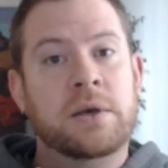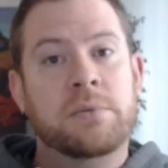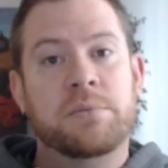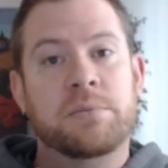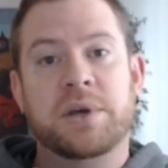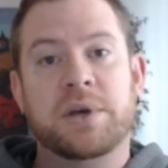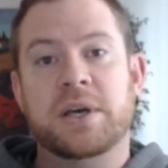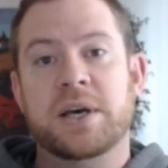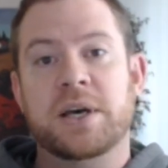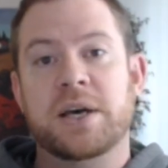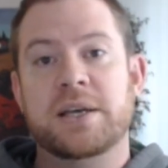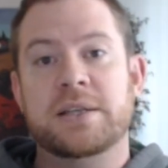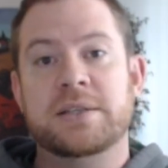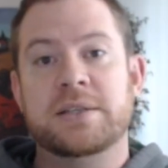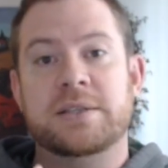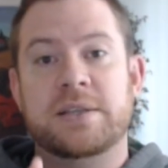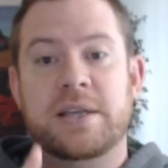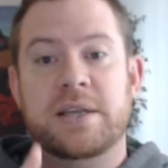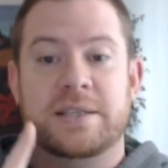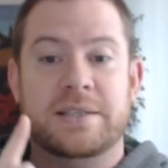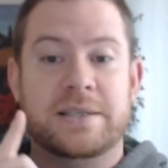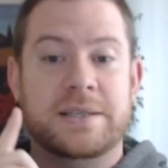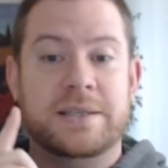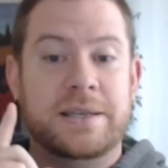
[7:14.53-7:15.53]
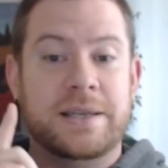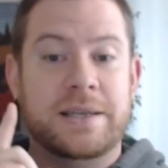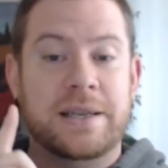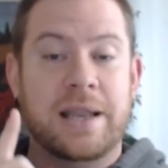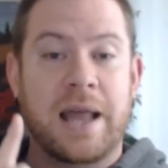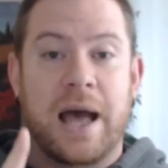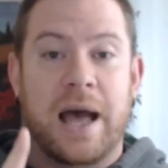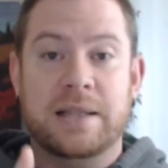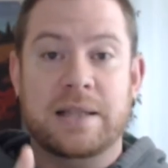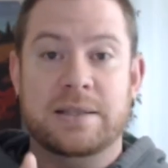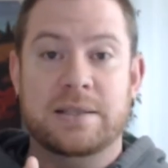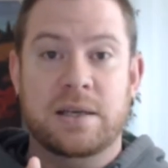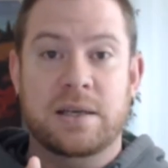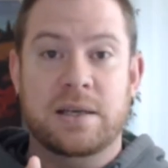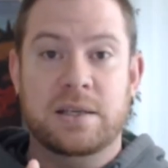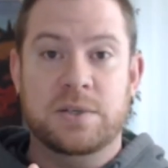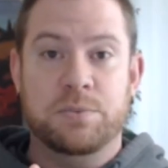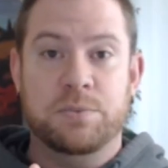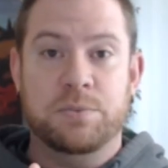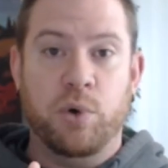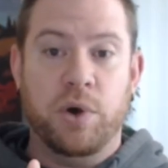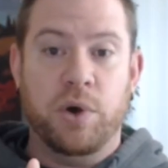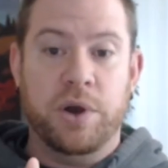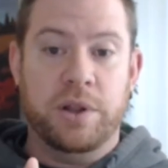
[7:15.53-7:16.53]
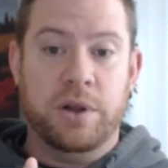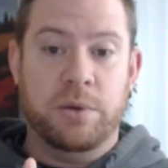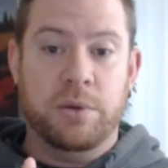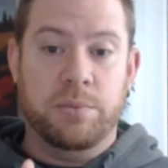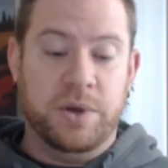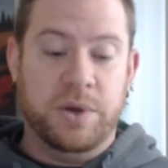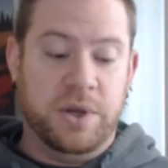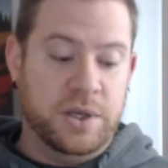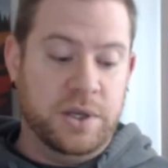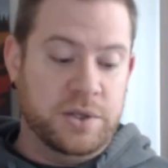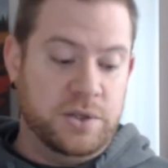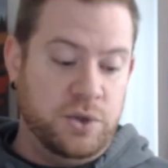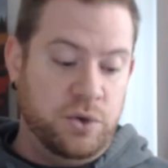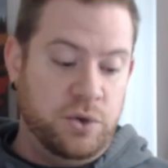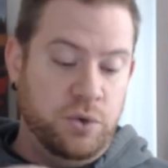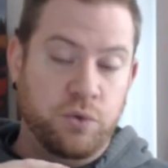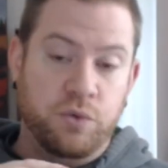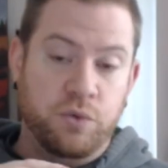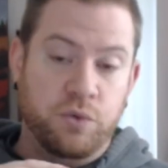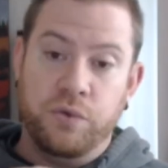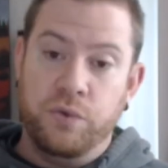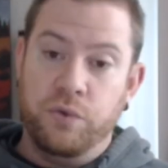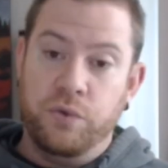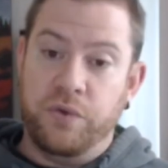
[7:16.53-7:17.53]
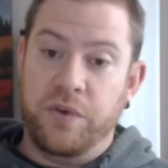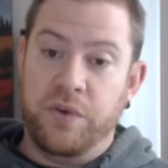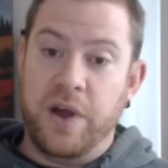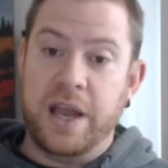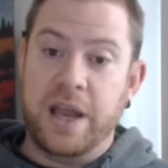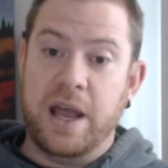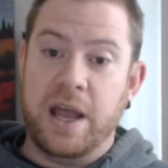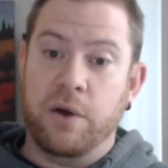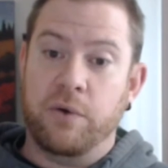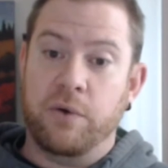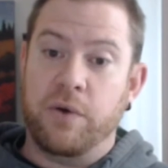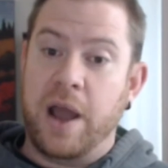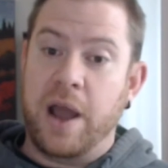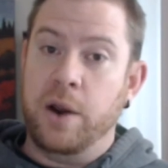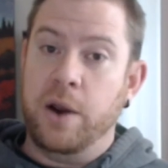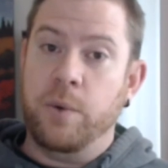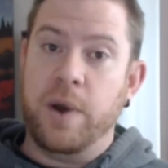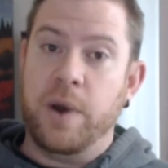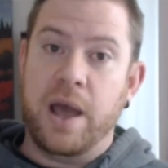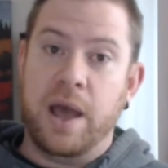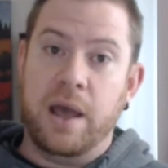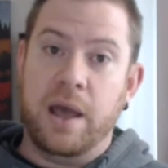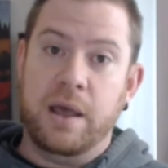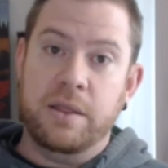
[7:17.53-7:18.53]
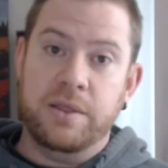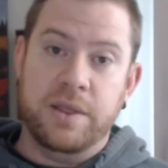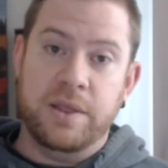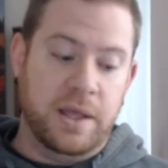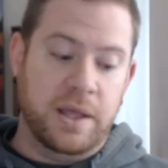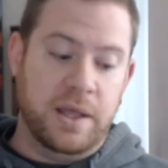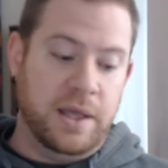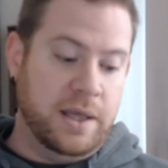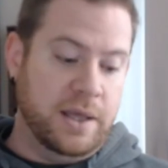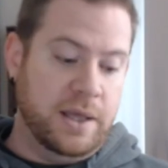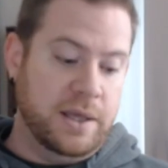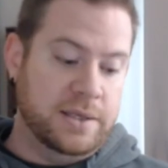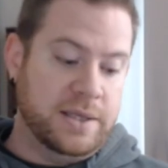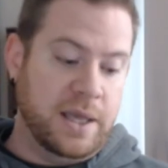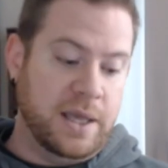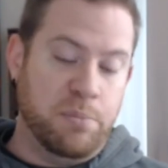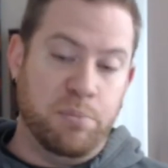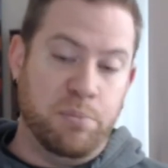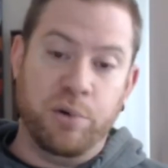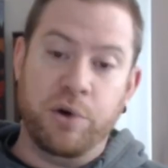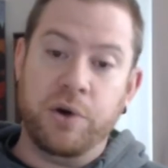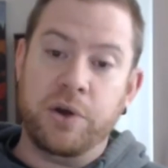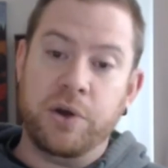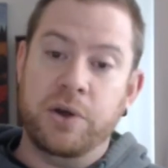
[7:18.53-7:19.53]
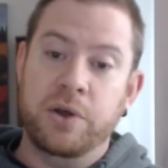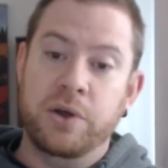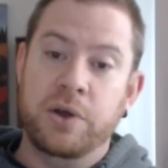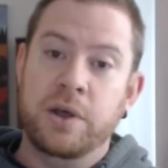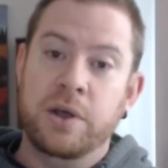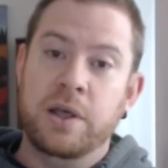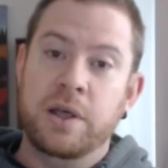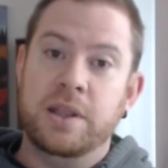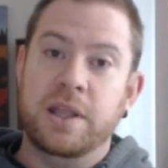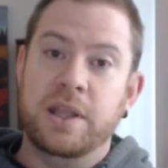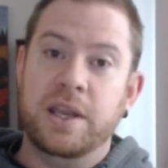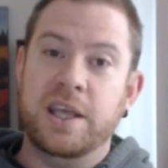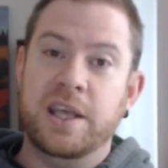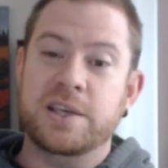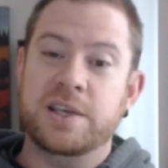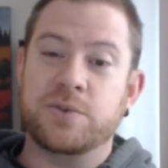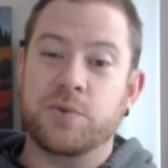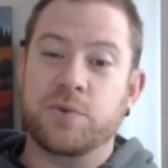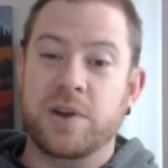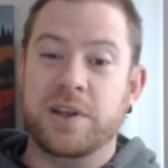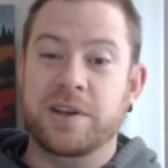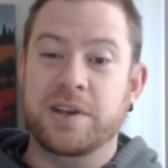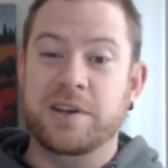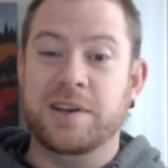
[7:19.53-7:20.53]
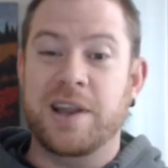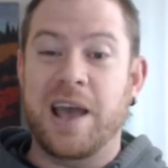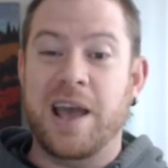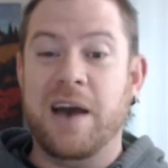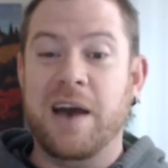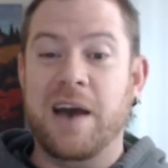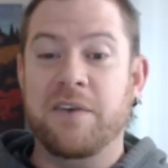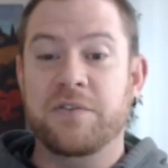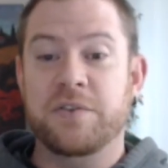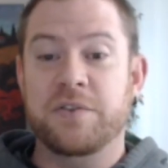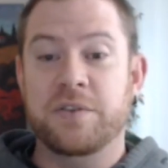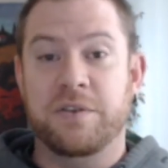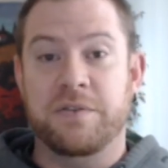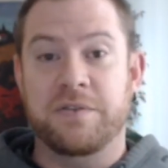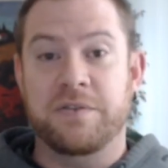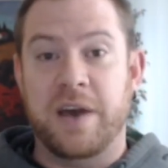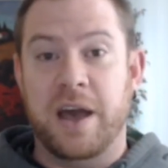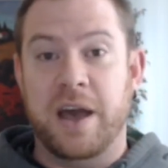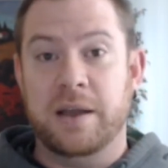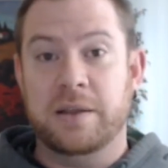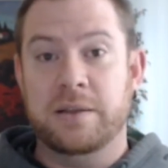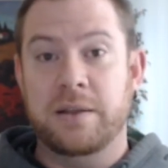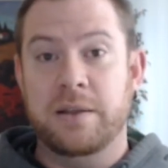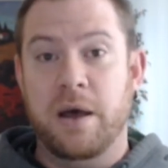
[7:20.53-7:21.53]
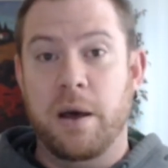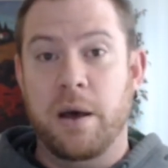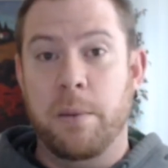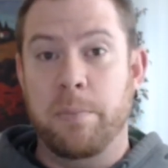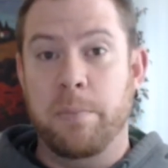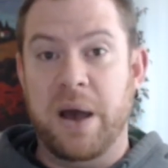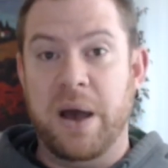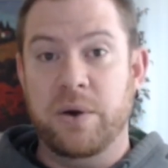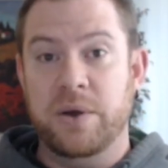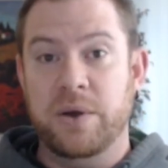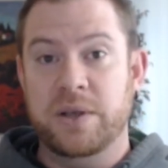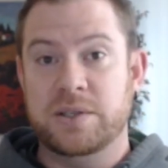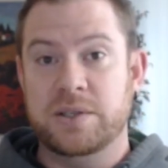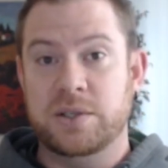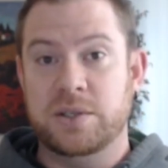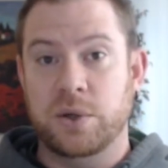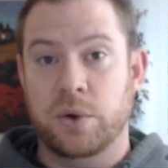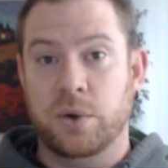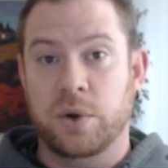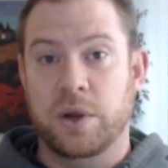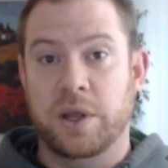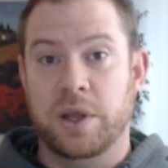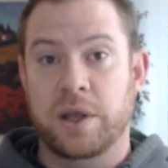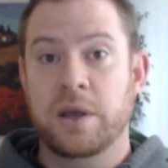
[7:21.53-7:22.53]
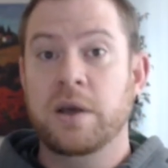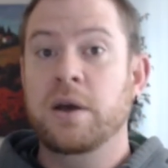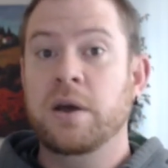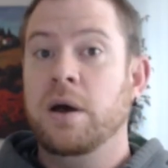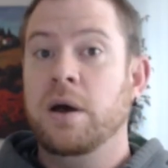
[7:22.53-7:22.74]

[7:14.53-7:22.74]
because it's not a spoiler, because you find out right away that it is a book that he has written after the fact about his story